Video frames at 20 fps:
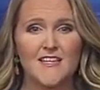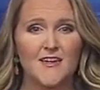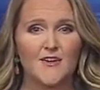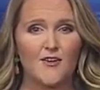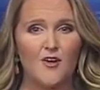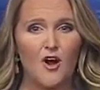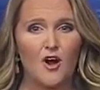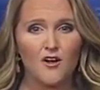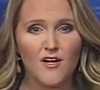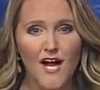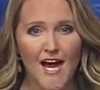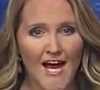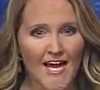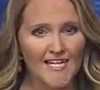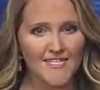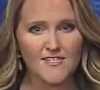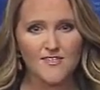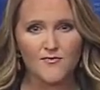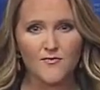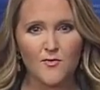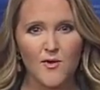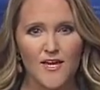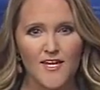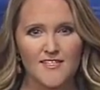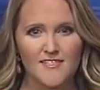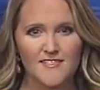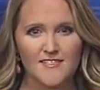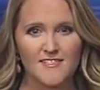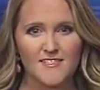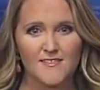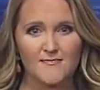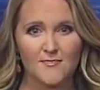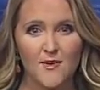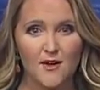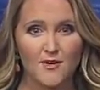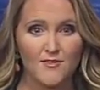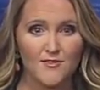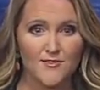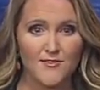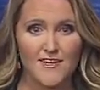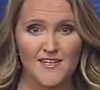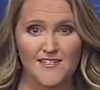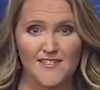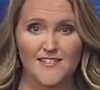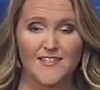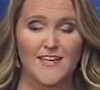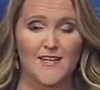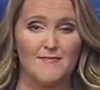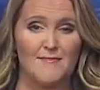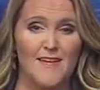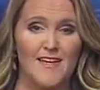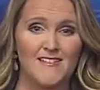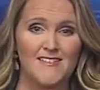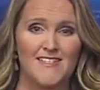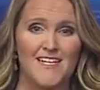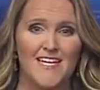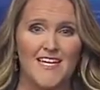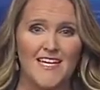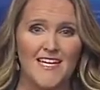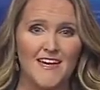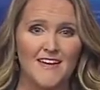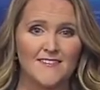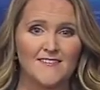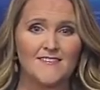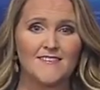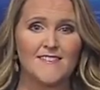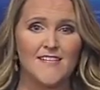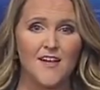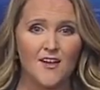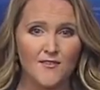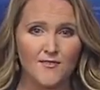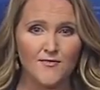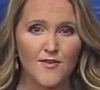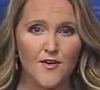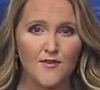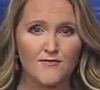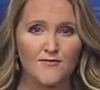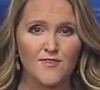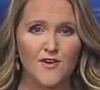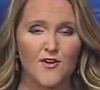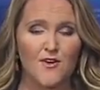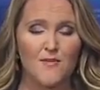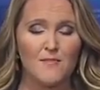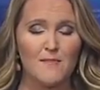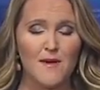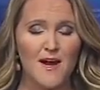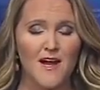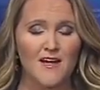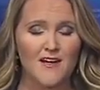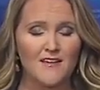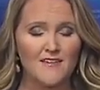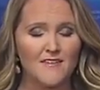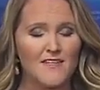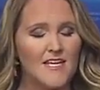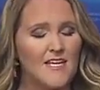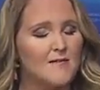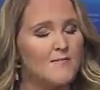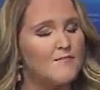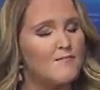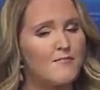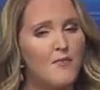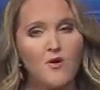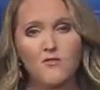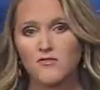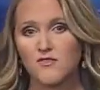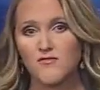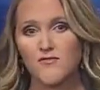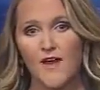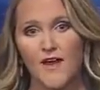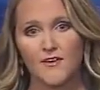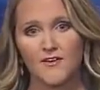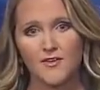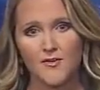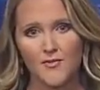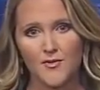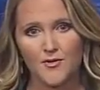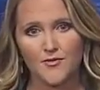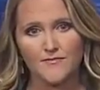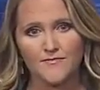There are all kinds of ways to smuggle things to the inmates, and cell phones are among the most valuable.